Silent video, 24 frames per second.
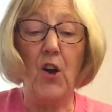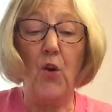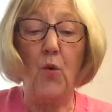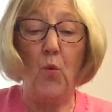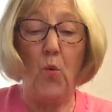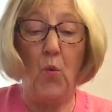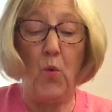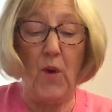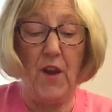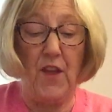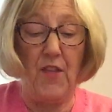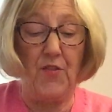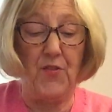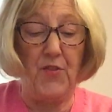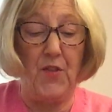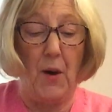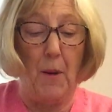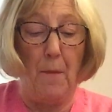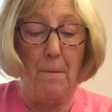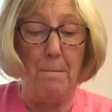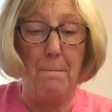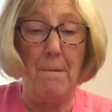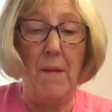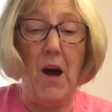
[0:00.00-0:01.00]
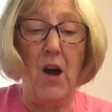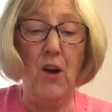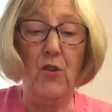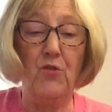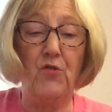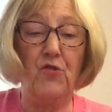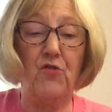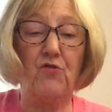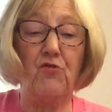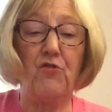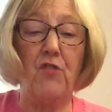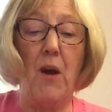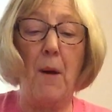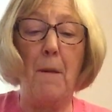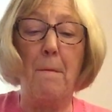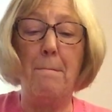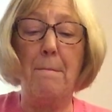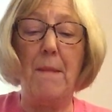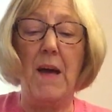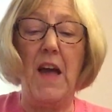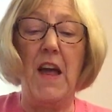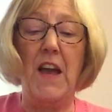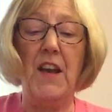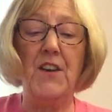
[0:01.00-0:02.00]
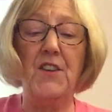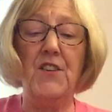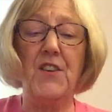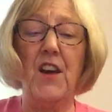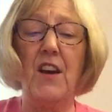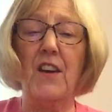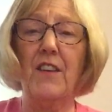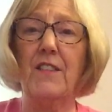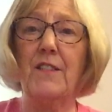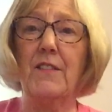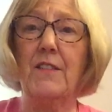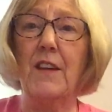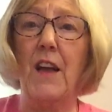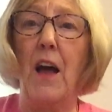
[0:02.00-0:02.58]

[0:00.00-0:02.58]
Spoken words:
with the most tremendous